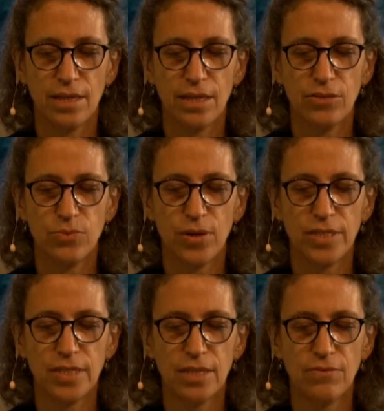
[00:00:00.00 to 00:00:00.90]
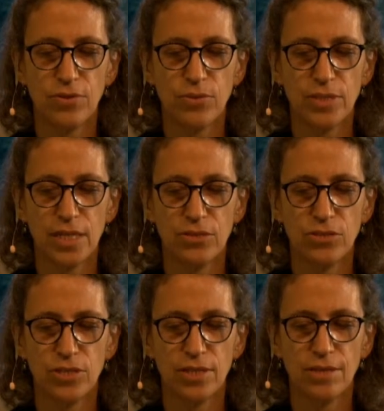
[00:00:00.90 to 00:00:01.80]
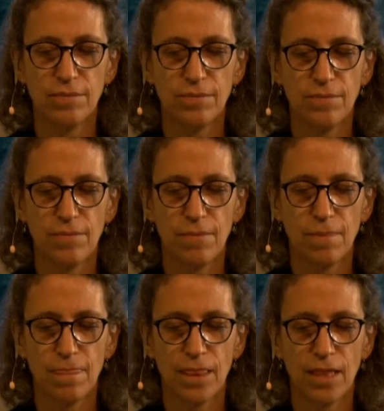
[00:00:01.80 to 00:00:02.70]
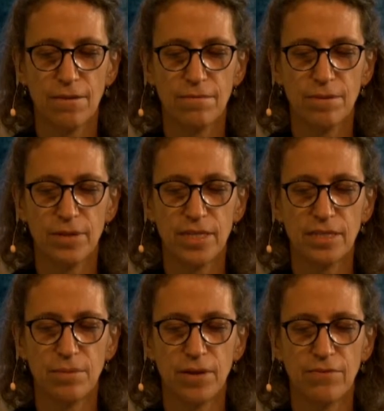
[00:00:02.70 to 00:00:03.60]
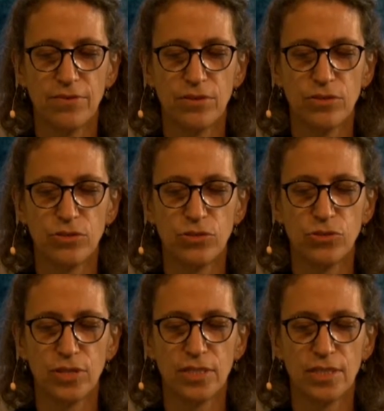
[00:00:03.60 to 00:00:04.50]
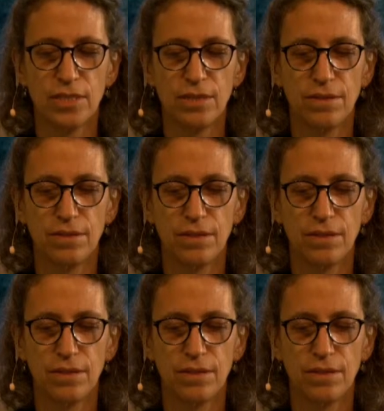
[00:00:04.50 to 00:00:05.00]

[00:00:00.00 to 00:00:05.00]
that is wanting of your attention, a place that might feel constricted,